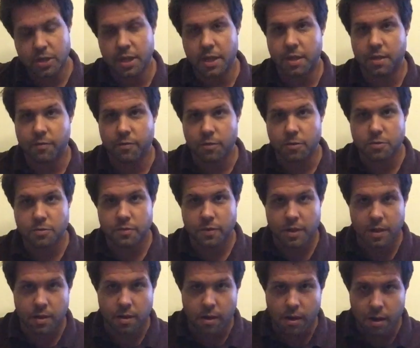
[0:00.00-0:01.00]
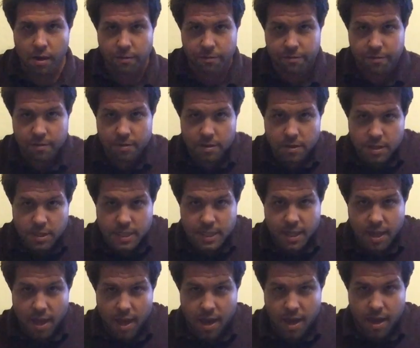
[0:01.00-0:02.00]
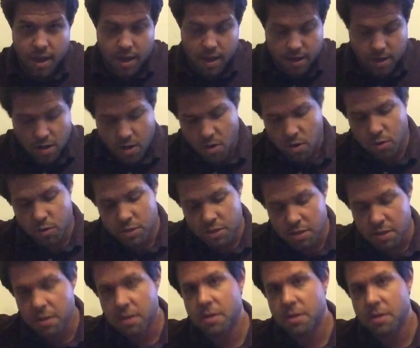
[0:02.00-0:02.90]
take your first finger off, A note,